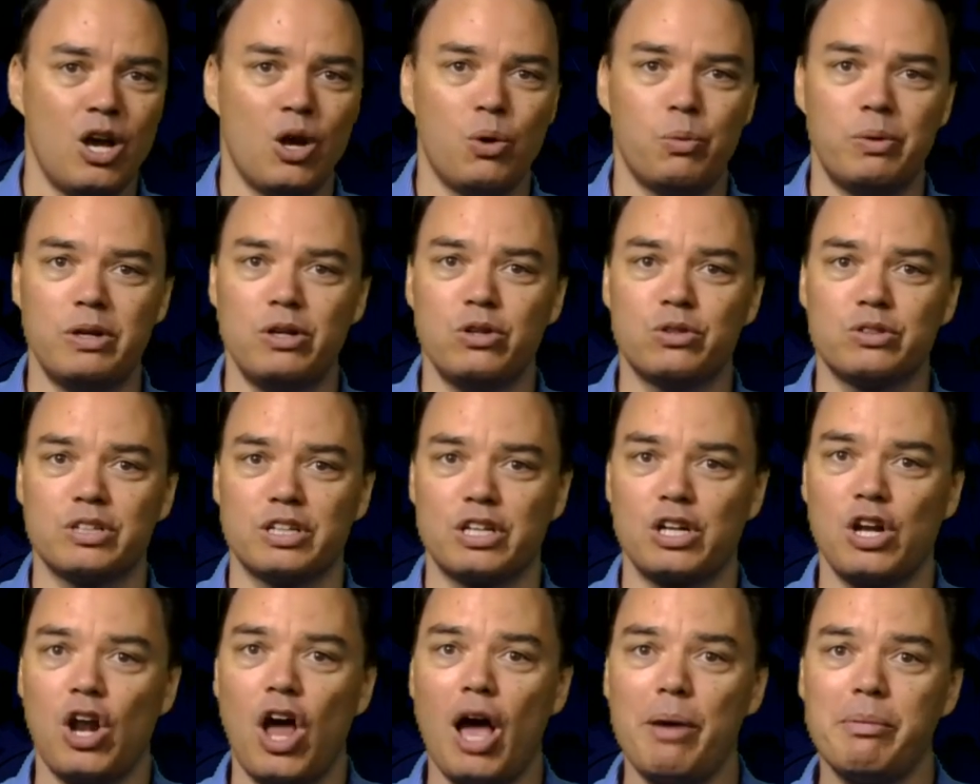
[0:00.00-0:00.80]
We looked
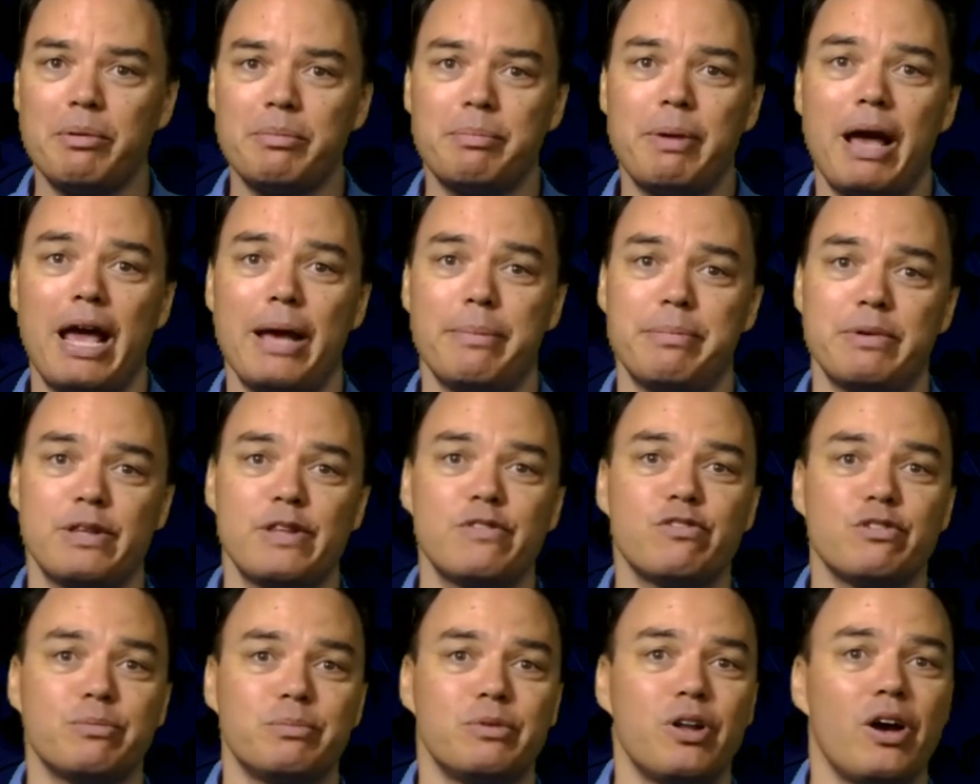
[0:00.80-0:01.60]
at climate papers
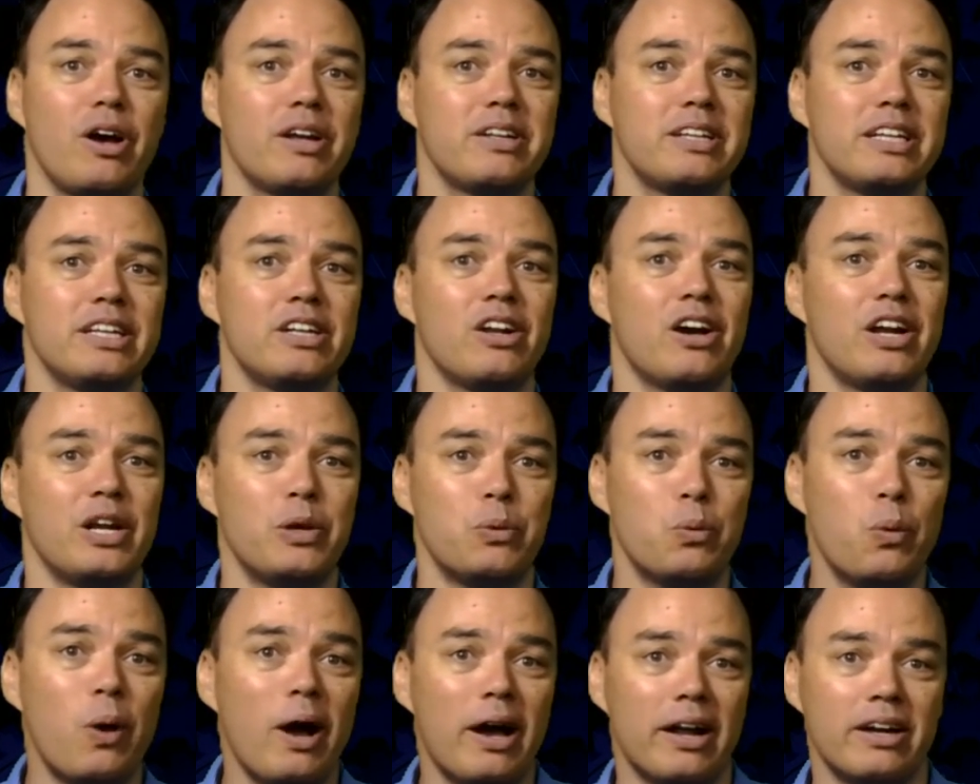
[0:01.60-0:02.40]
from
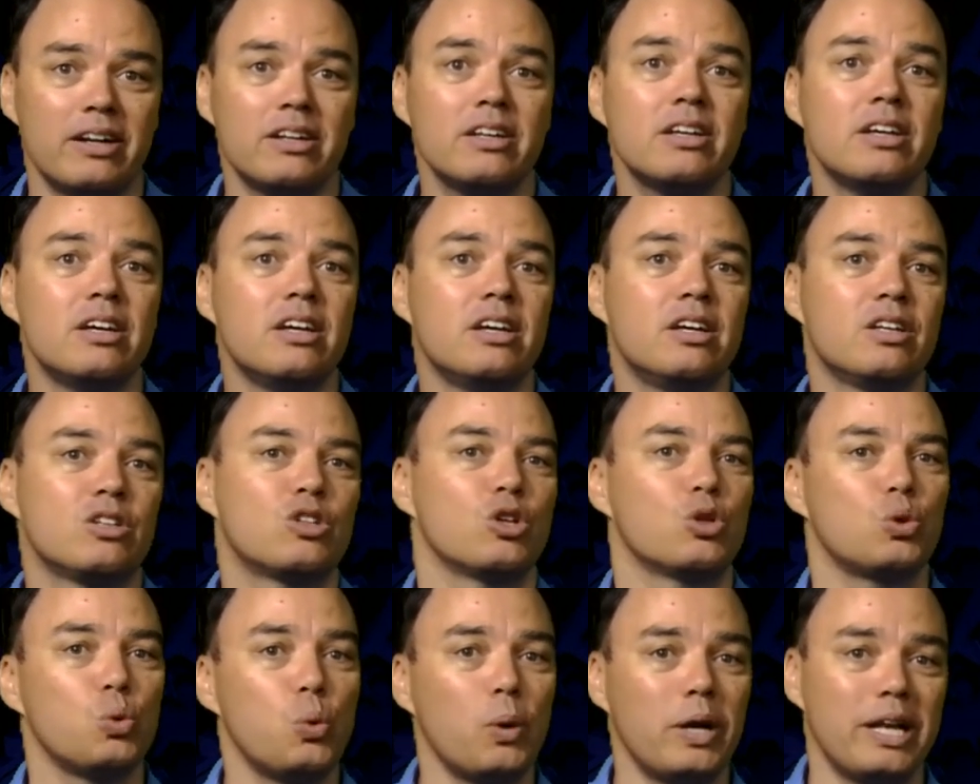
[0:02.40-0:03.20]
1991
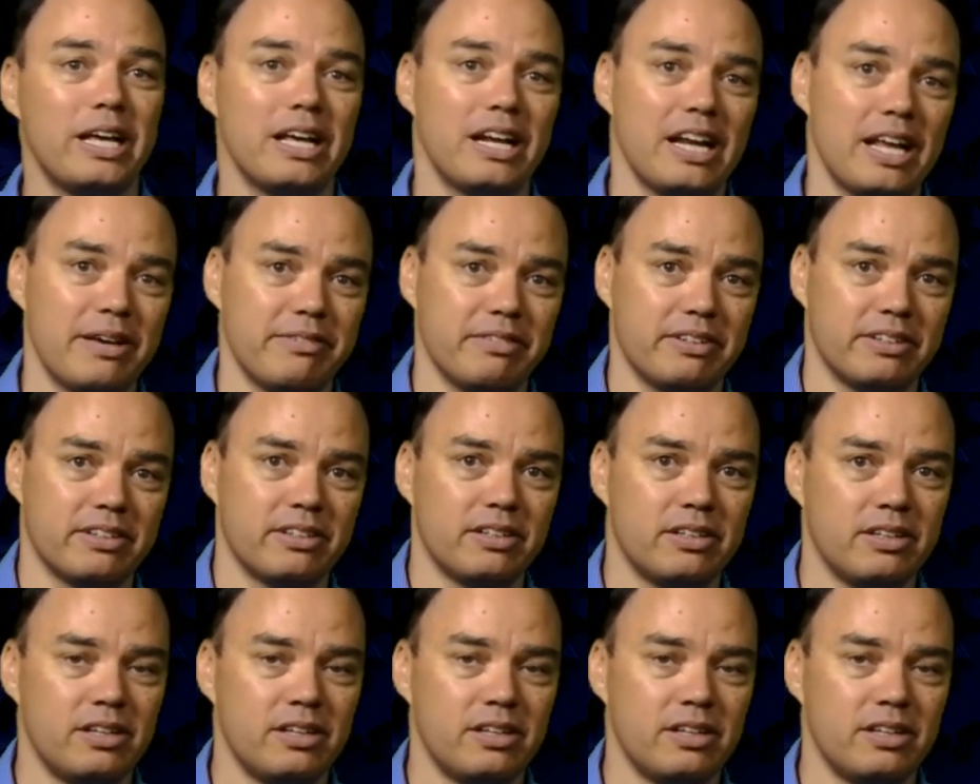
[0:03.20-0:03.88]
to 2011.